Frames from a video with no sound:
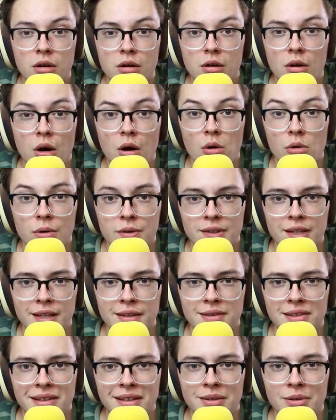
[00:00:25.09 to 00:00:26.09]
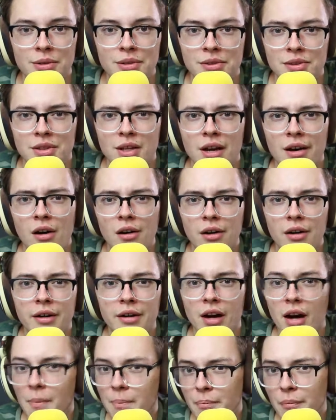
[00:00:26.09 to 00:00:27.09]
coaxing skills aren't
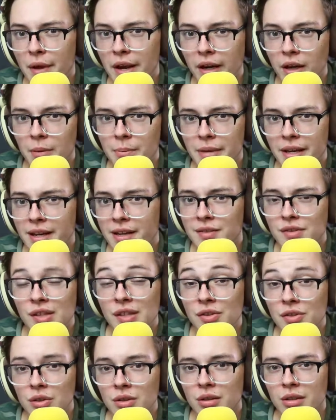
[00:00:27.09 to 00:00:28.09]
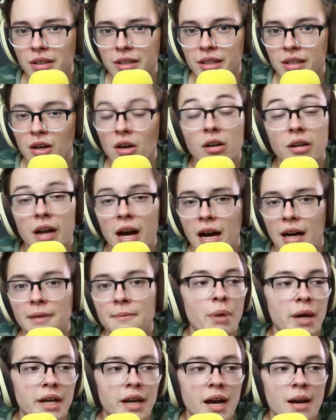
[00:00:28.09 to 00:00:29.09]
up there, because they certainly are not,
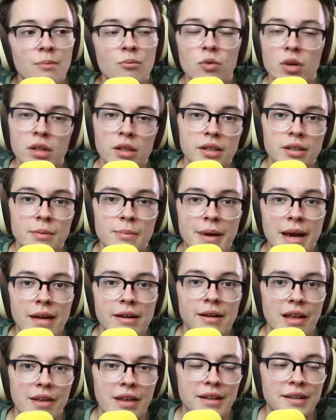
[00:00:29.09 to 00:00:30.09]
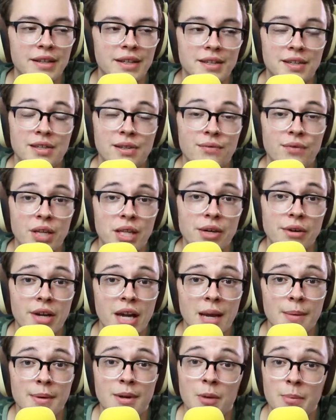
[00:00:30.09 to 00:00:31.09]
but I'm willing to bet that this is a video
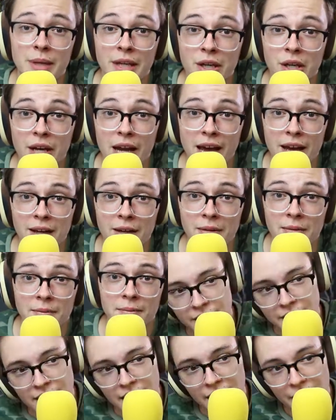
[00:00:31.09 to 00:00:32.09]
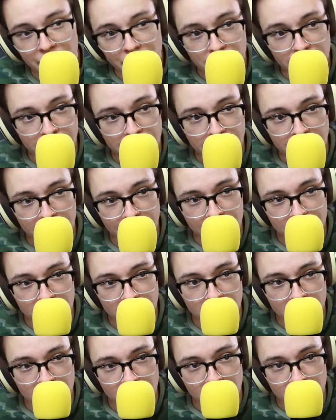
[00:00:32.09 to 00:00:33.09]
game and I'll be good at it. It's got 3.5
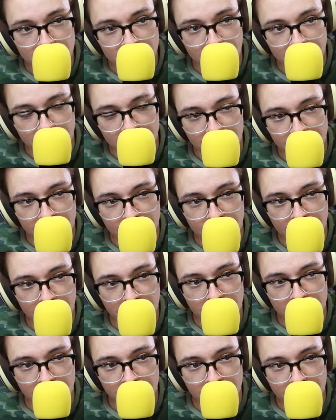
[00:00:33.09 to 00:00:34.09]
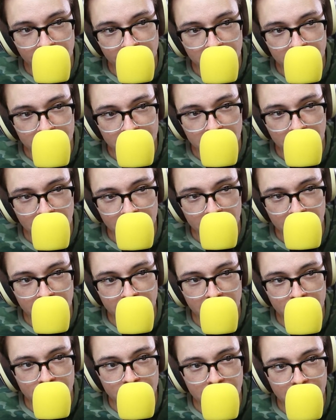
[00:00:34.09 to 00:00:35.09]
stars out of 5, and it's got
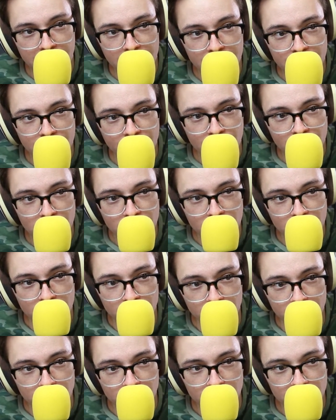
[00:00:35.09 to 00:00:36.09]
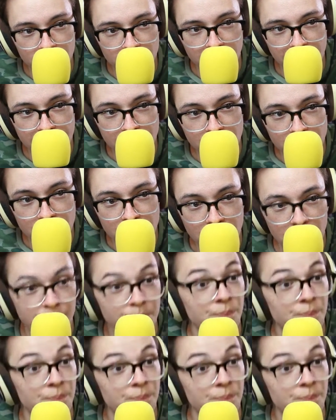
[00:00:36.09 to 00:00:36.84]
900,000 views, ages